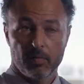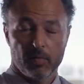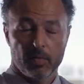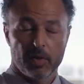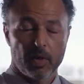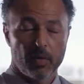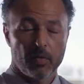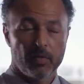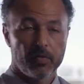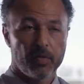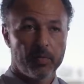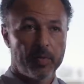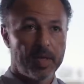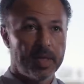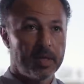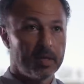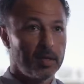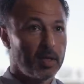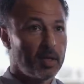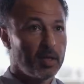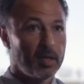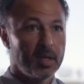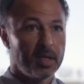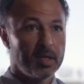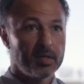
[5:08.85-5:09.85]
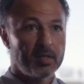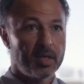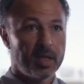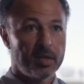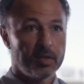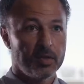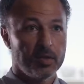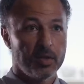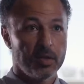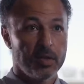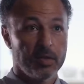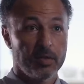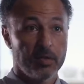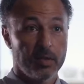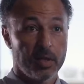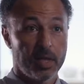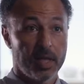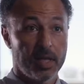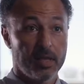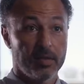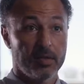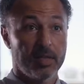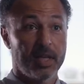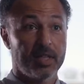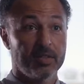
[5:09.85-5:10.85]
So for me, you know, the intention
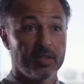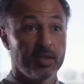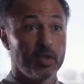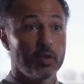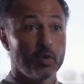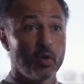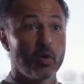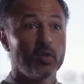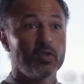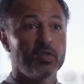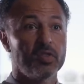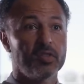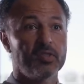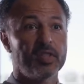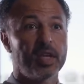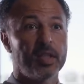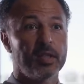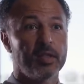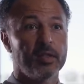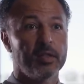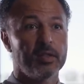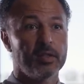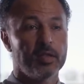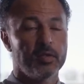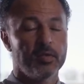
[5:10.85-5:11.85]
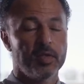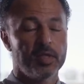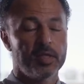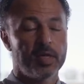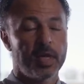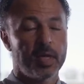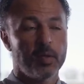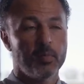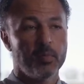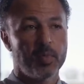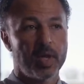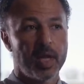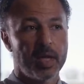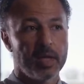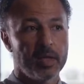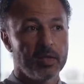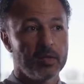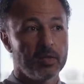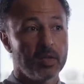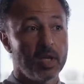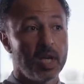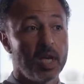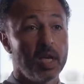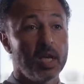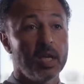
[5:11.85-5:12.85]
is actually not to sell and to retain
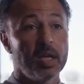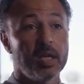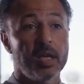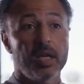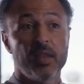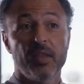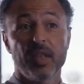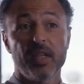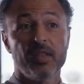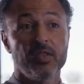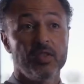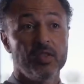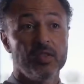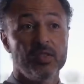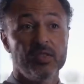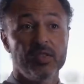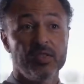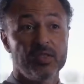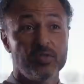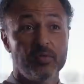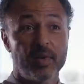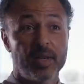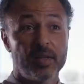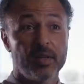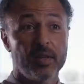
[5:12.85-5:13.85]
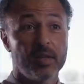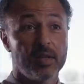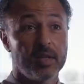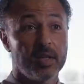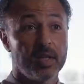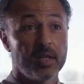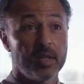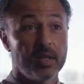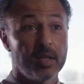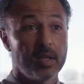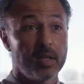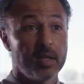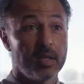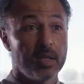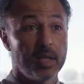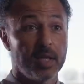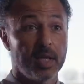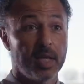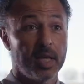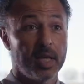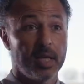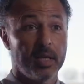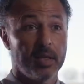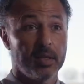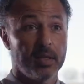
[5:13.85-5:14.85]
players, and then just to strengthen in
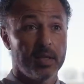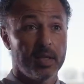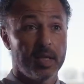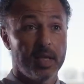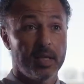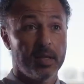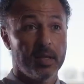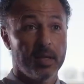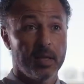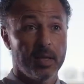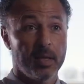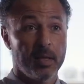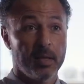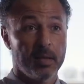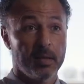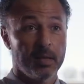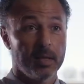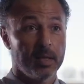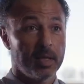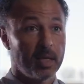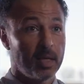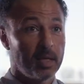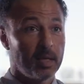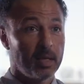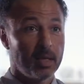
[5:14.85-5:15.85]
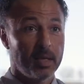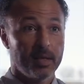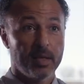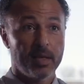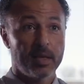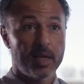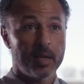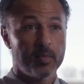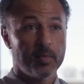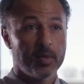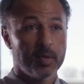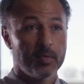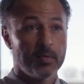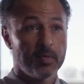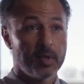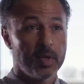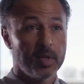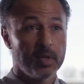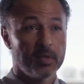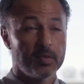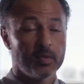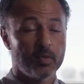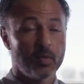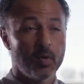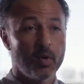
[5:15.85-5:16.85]
the depth of
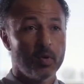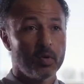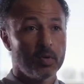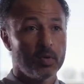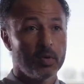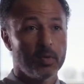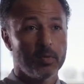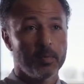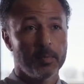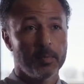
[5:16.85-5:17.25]
the squad.